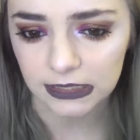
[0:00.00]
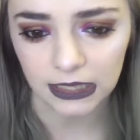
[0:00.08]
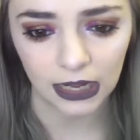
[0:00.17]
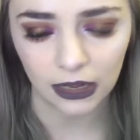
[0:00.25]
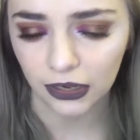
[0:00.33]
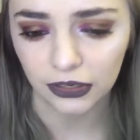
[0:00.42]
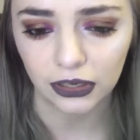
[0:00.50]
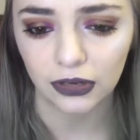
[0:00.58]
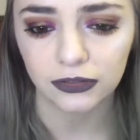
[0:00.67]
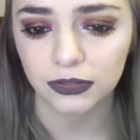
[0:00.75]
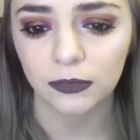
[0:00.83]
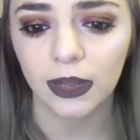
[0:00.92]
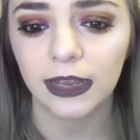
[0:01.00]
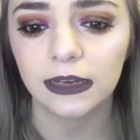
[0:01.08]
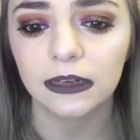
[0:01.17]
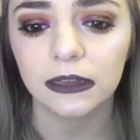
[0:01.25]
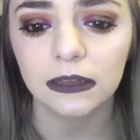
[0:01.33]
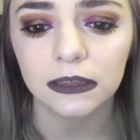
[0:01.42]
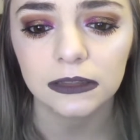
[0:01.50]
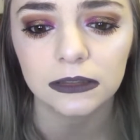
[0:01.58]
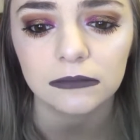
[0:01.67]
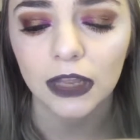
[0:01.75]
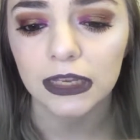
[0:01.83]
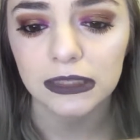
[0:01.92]
that kind of goes away and it
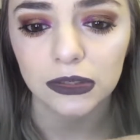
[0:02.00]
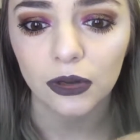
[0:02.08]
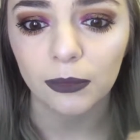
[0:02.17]
looks nice and